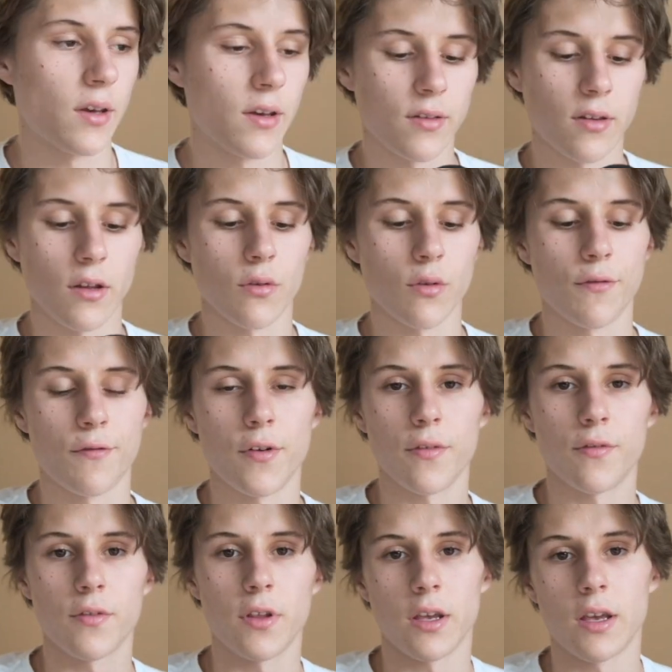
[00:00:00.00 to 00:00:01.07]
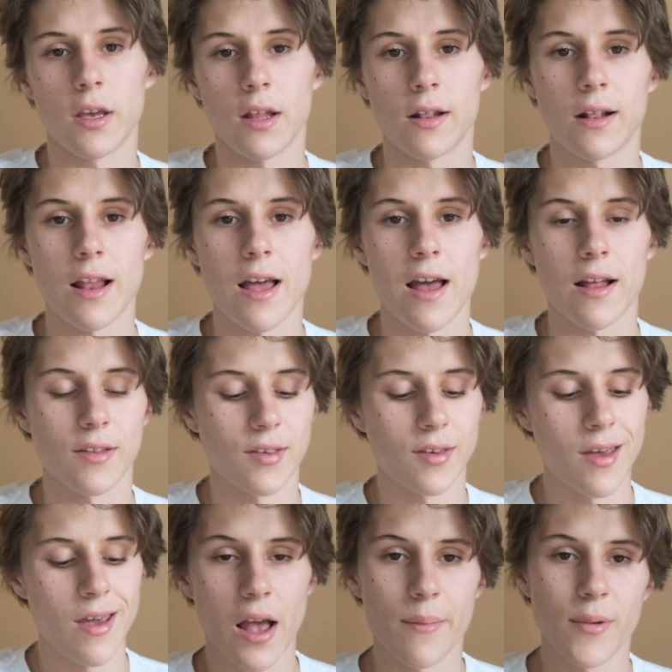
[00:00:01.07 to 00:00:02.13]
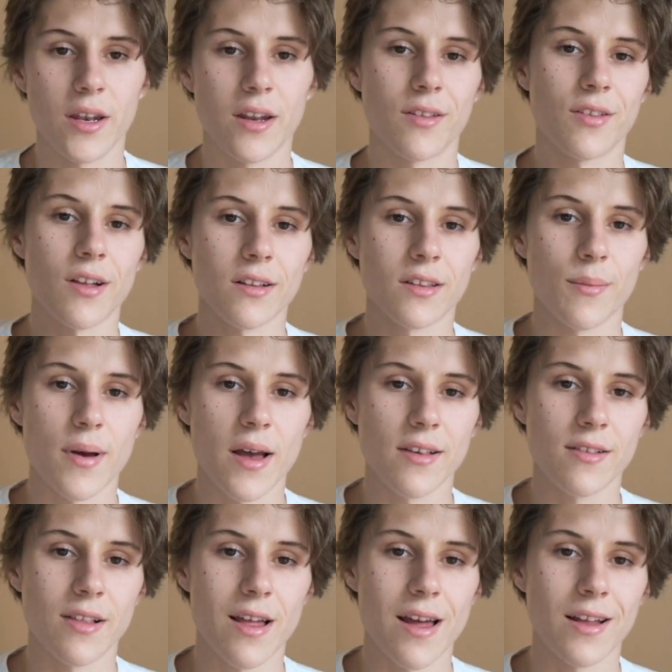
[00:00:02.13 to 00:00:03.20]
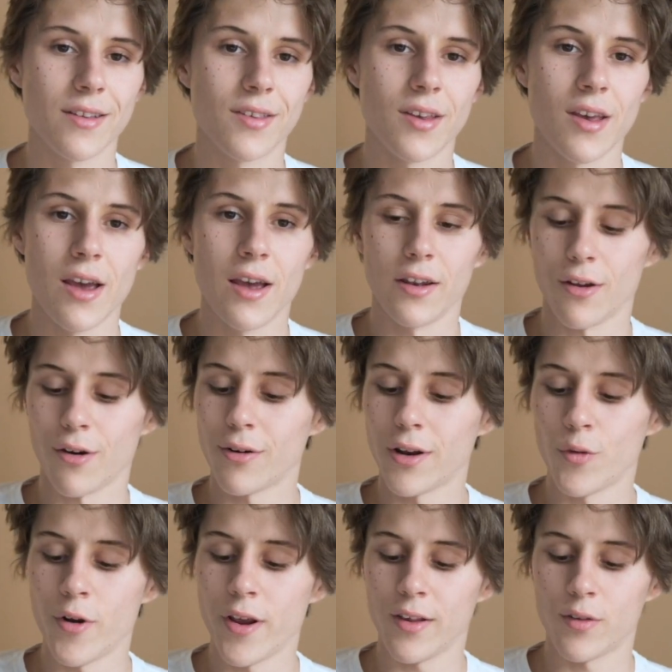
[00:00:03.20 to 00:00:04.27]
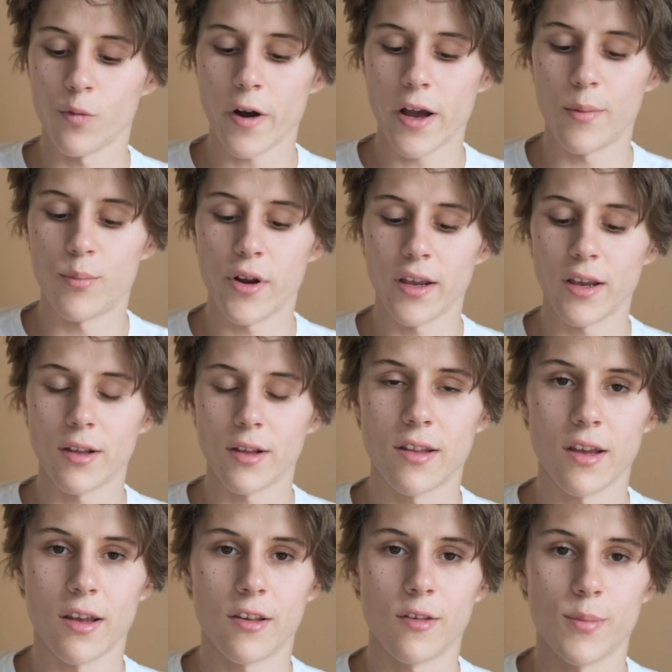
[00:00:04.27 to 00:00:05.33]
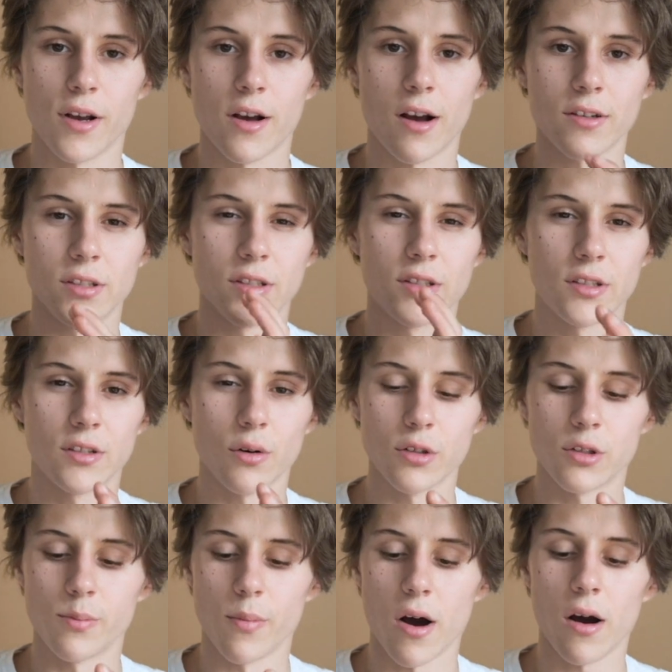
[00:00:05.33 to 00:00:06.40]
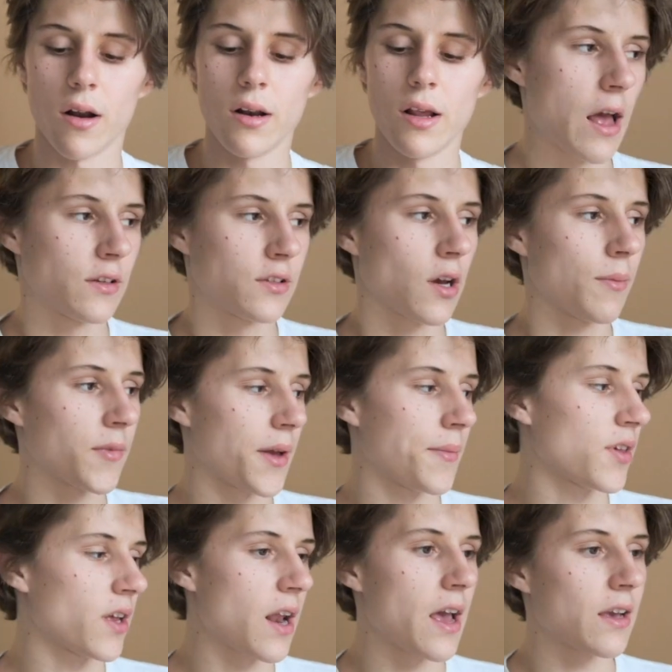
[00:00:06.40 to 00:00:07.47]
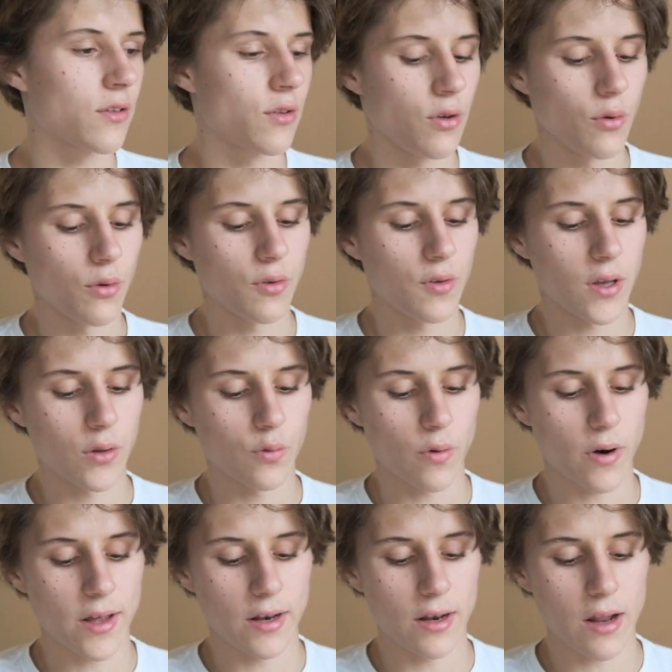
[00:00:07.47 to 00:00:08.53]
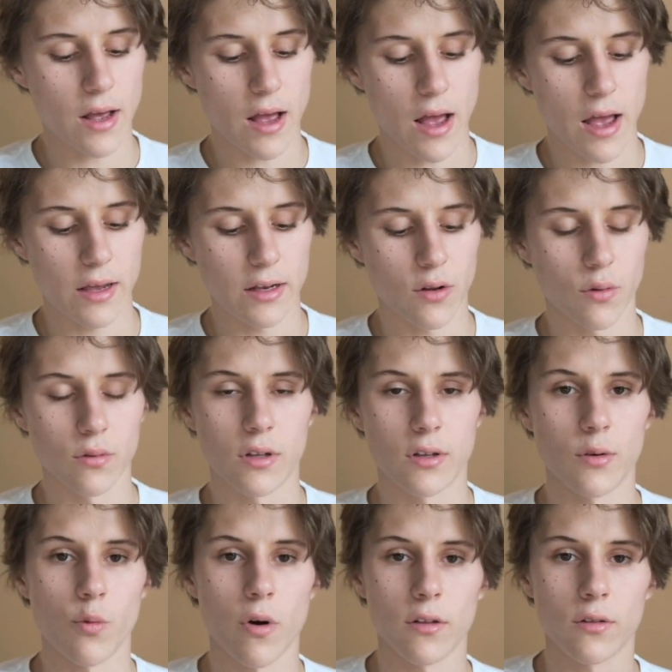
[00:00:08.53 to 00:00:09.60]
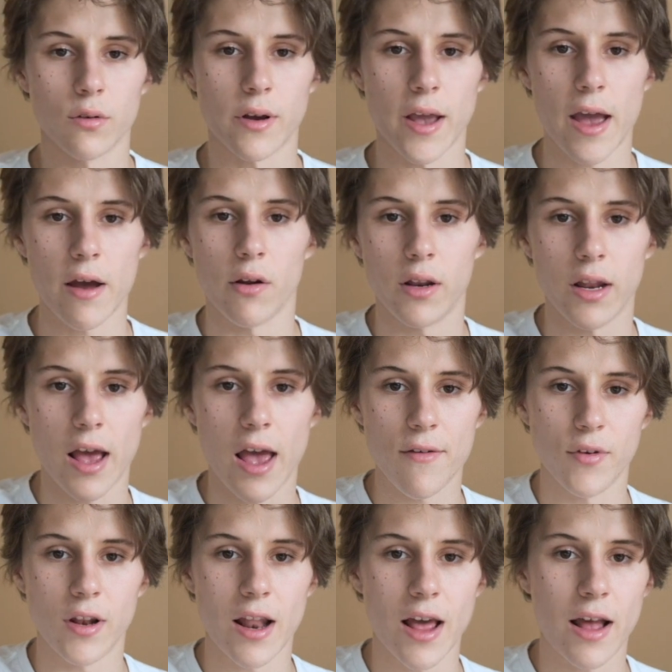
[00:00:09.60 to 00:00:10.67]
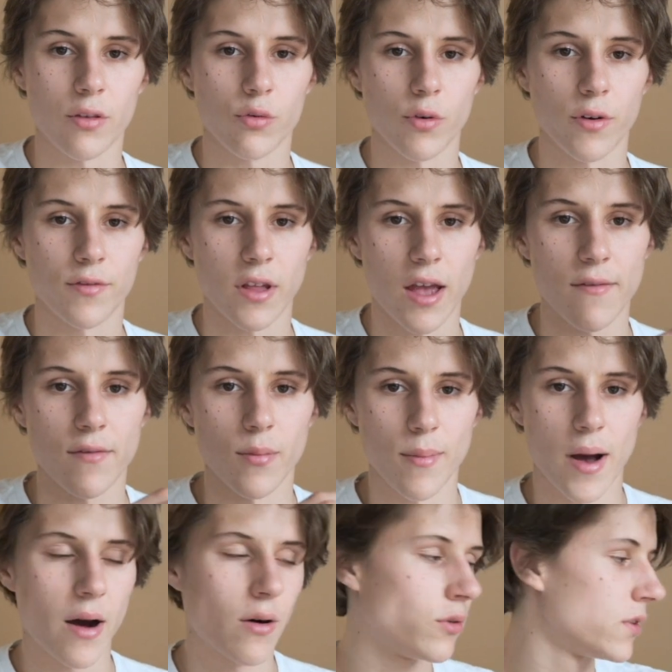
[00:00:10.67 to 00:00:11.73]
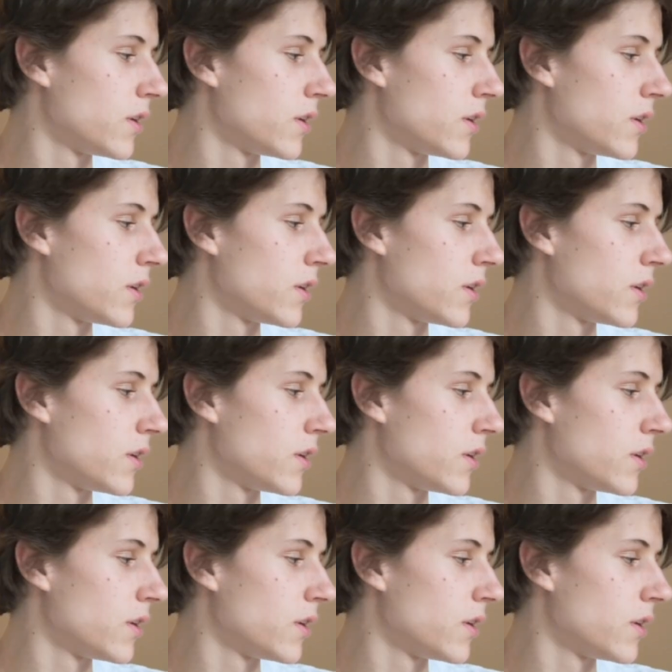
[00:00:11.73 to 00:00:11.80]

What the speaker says: 16-50 kit lens. I mean, it's not the best lens. The only reason why I bring is because it's so small, and sometimes I like to use it when I don't want to carry the heavy lens with the heavy mount.